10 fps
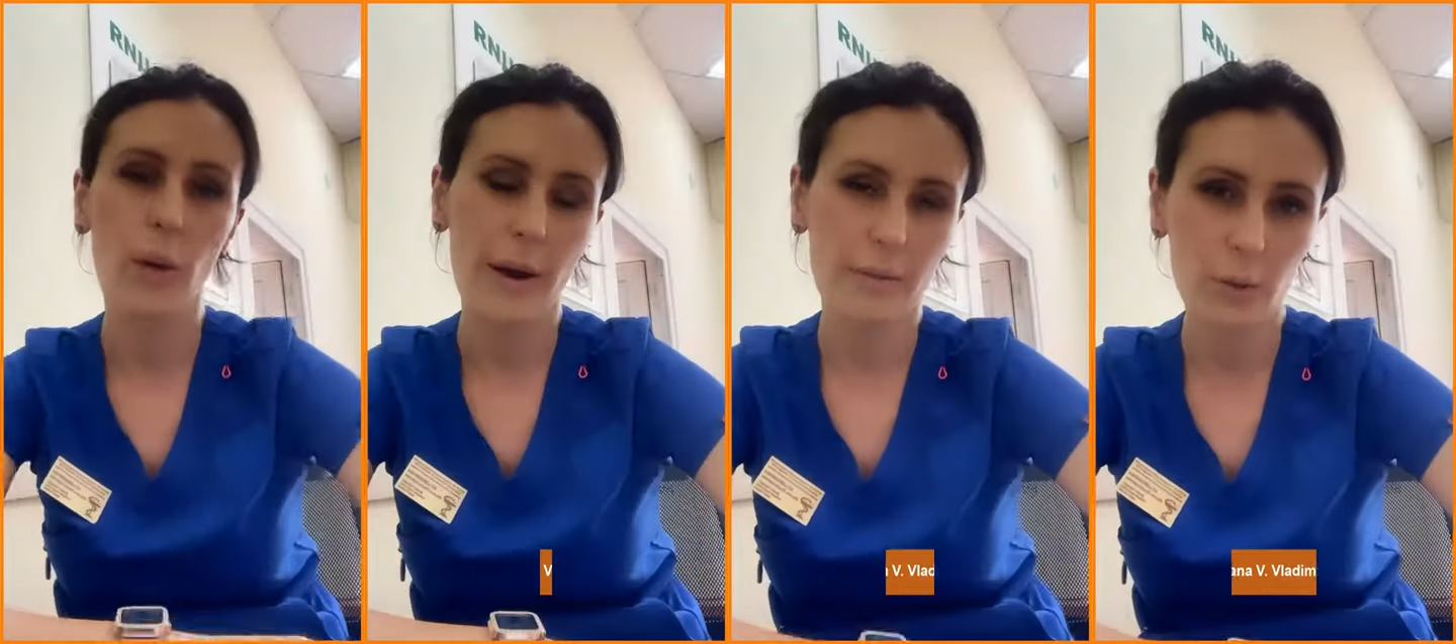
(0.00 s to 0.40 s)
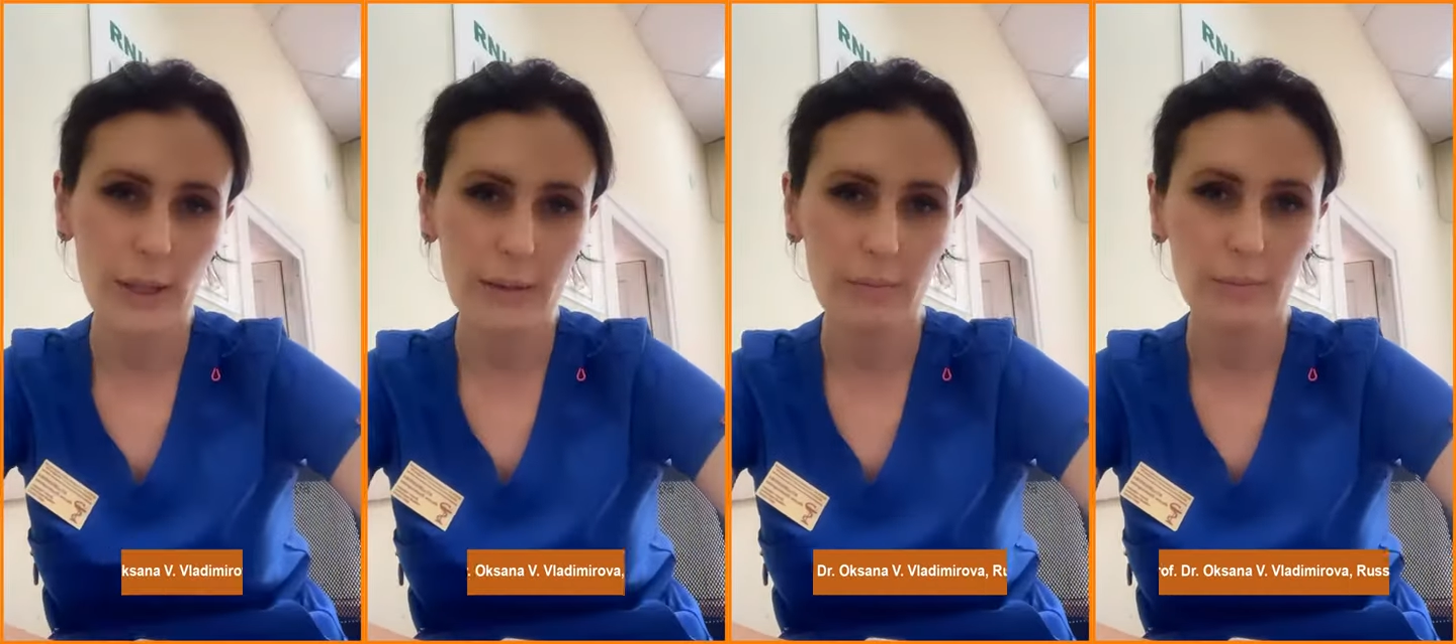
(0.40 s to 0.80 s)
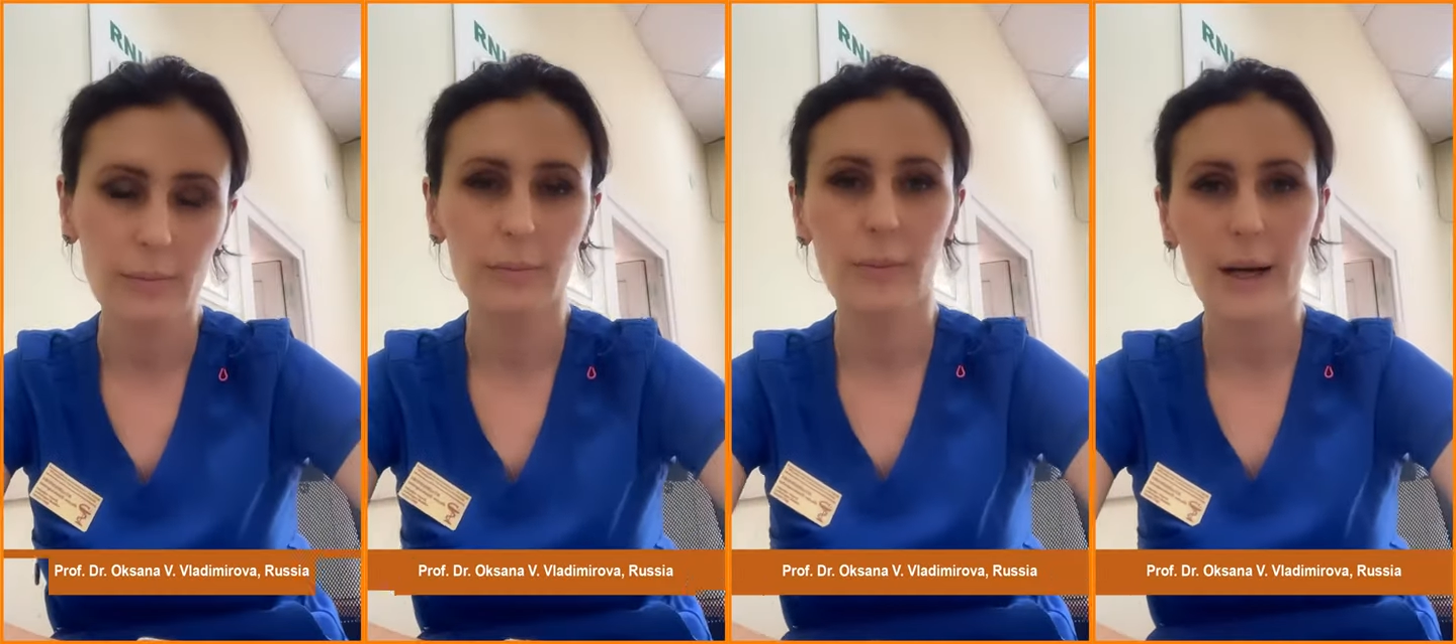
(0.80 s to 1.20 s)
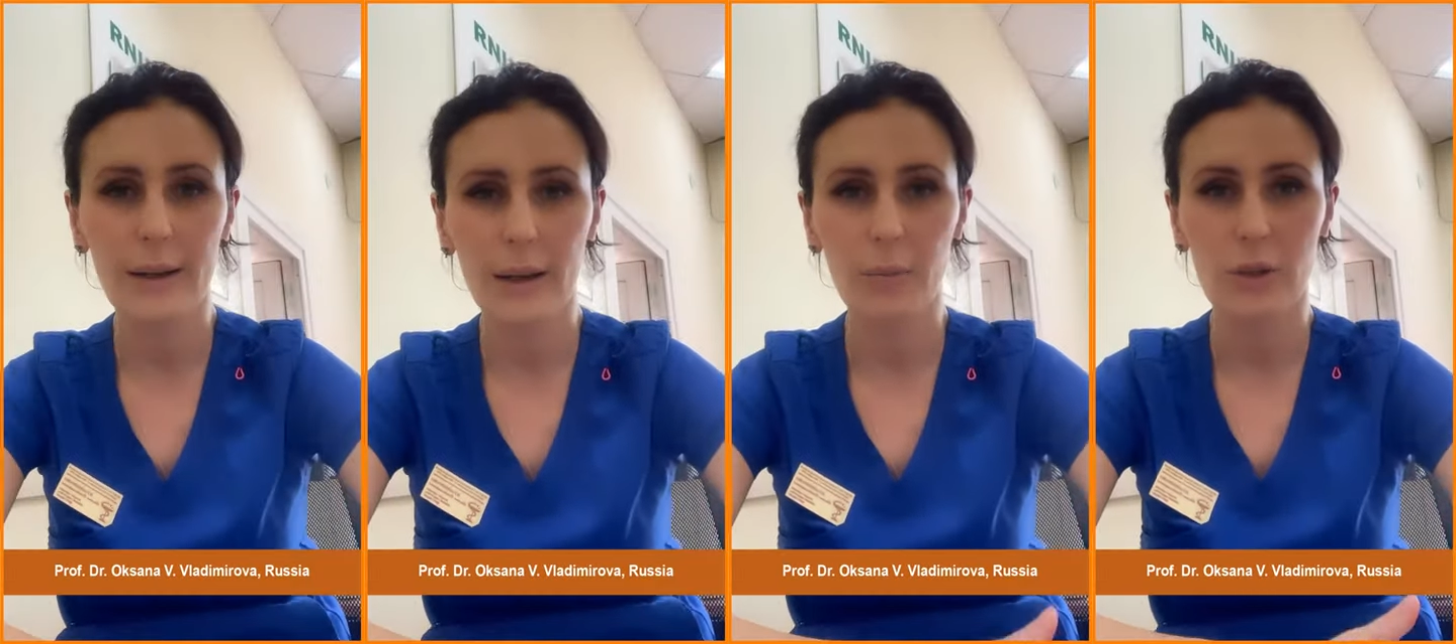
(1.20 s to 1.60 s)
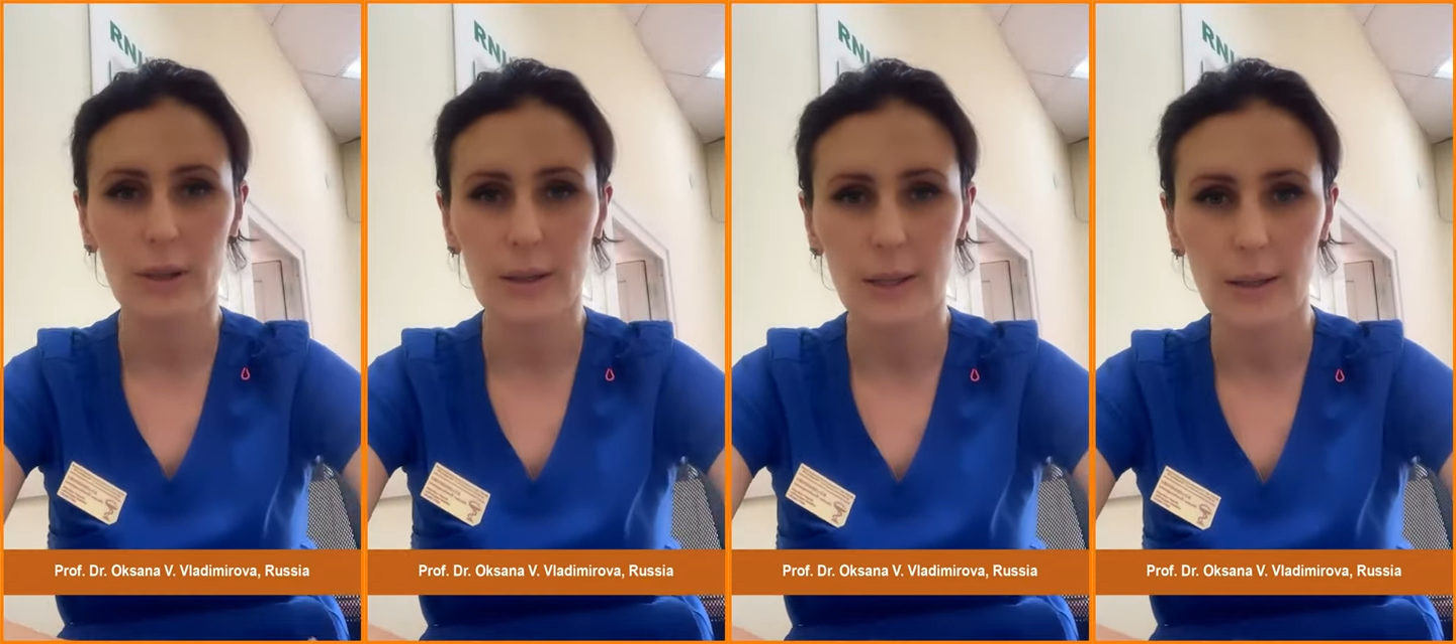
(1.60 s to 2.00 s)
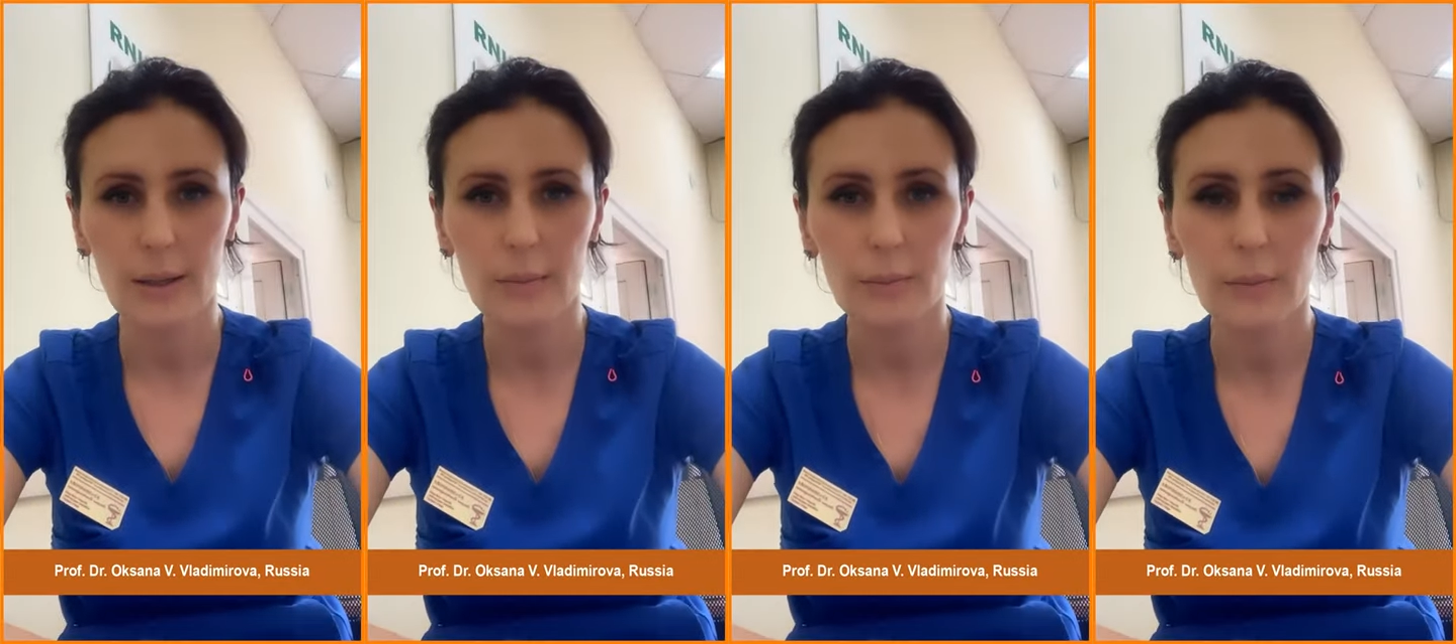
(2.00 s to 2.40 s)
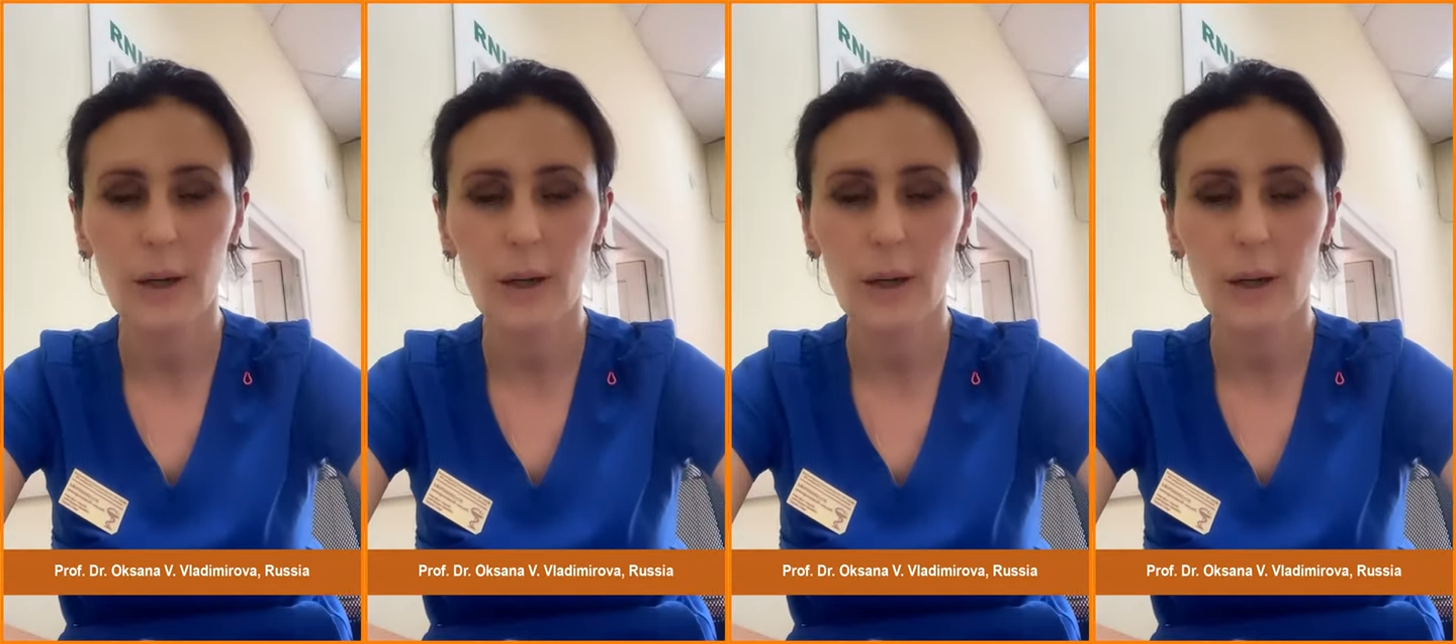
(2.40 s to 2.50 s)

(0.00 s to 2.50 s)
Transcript: everyone, my name is Oksana.